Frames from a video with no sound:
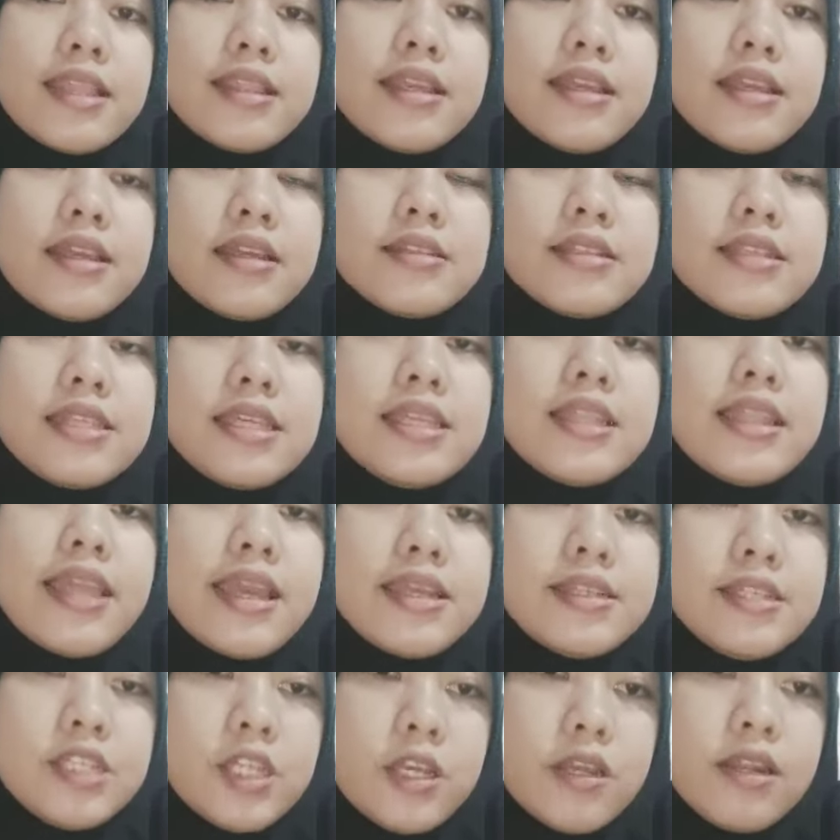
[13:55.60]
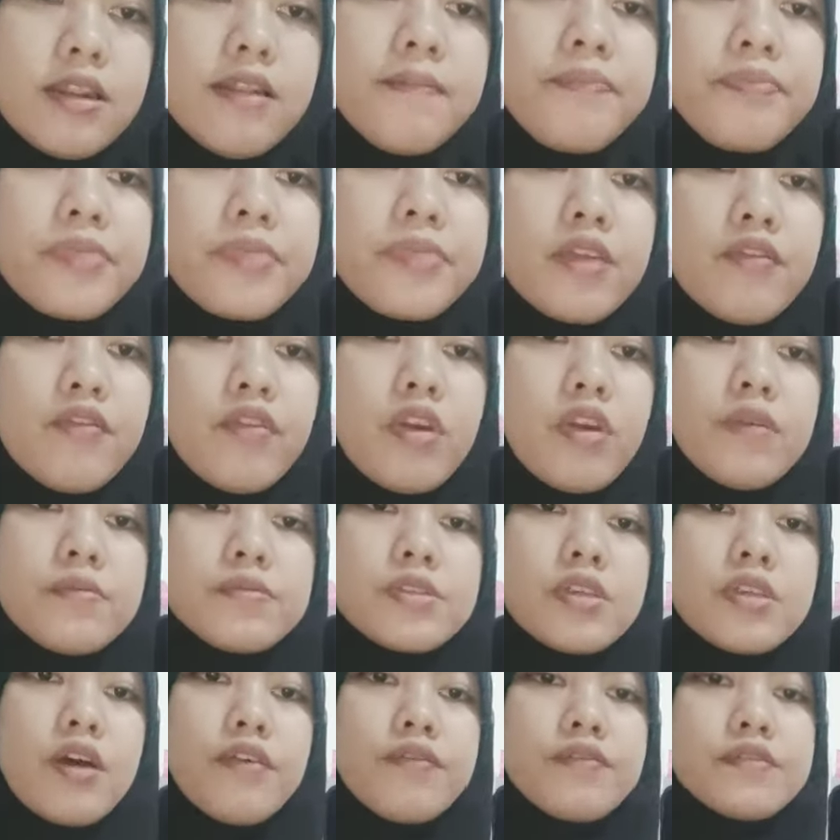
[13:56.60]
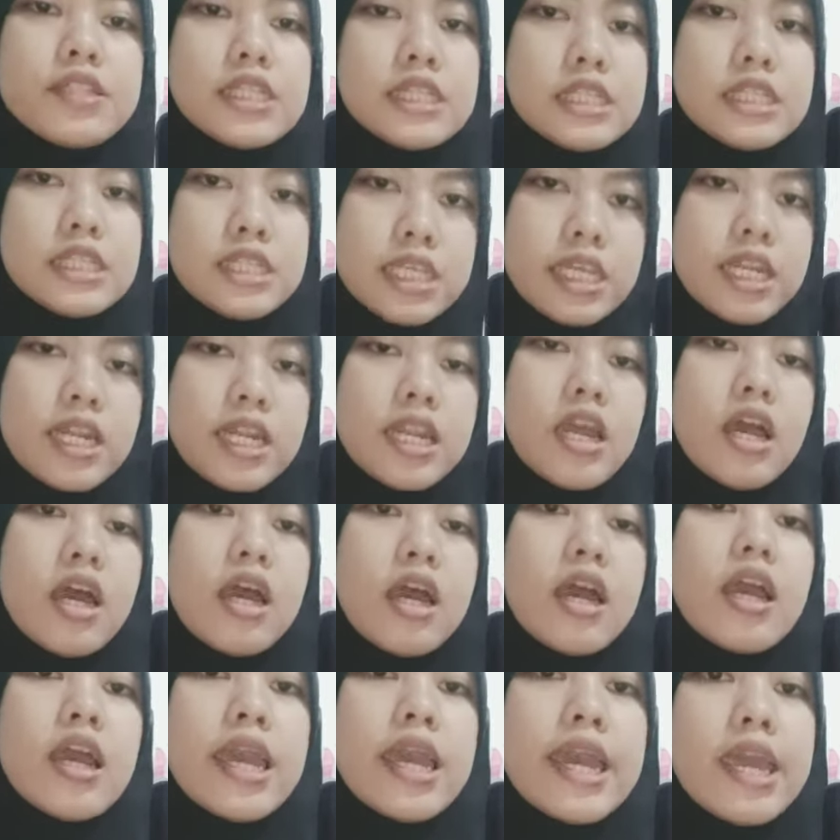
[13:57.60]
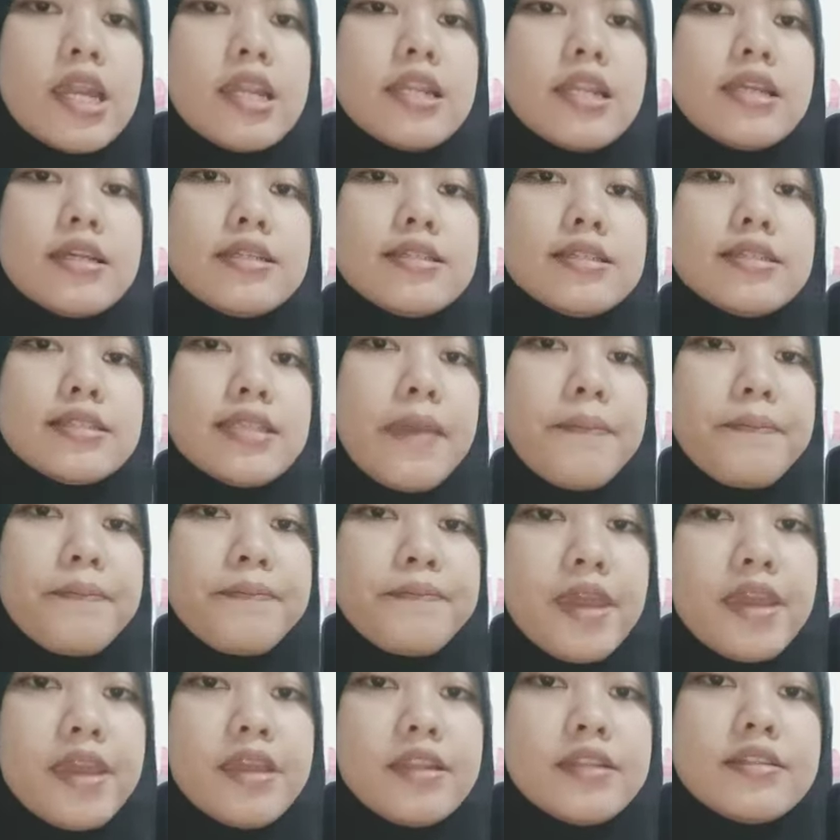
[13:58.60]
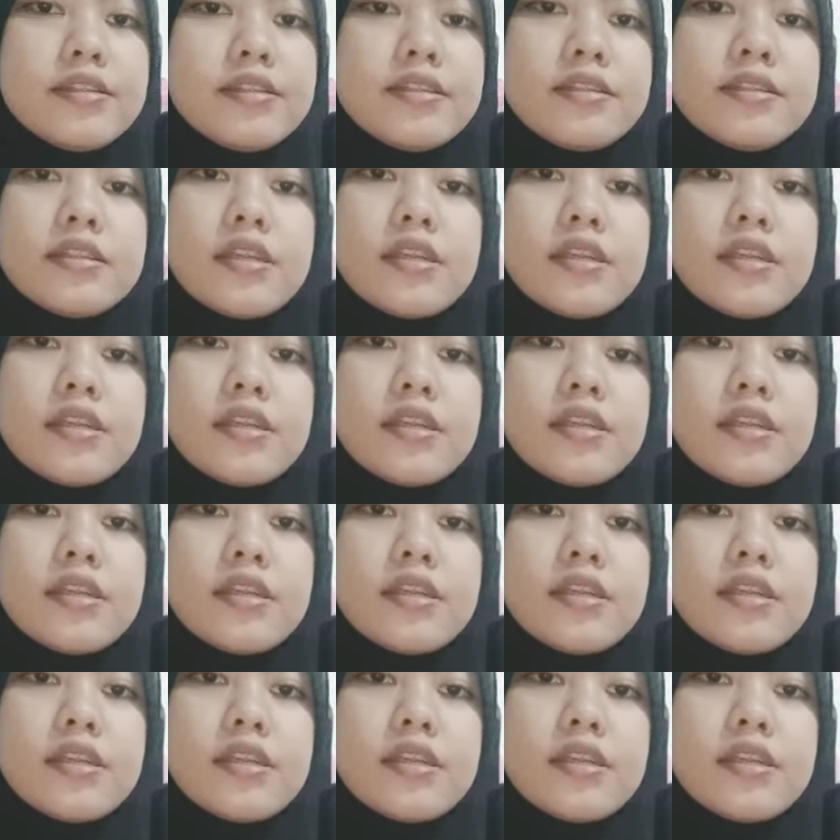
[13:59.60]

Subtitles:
citation forms of 13 and champagne